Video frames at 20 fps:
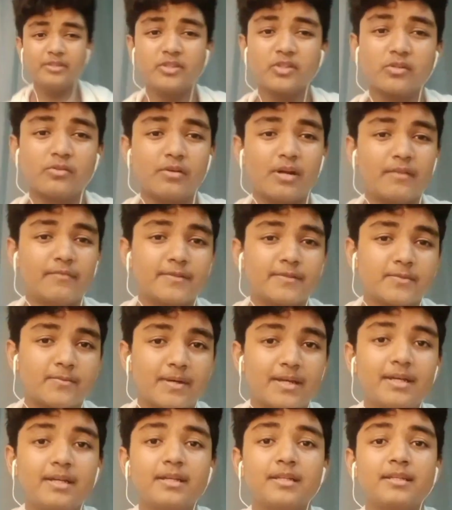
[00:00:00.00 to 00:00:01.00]
many screwdrivers
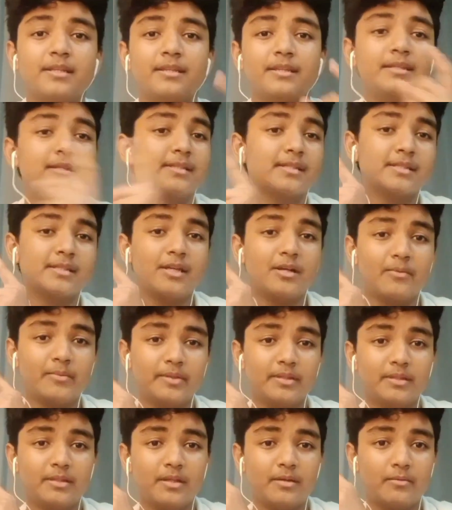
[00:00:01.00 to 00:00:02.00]
were. This is how
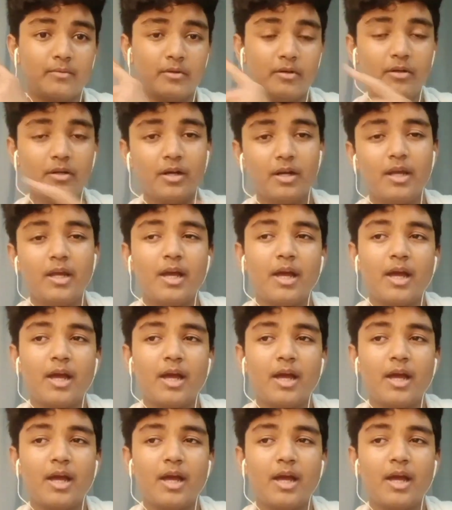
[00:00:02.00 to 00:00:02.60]
many there were.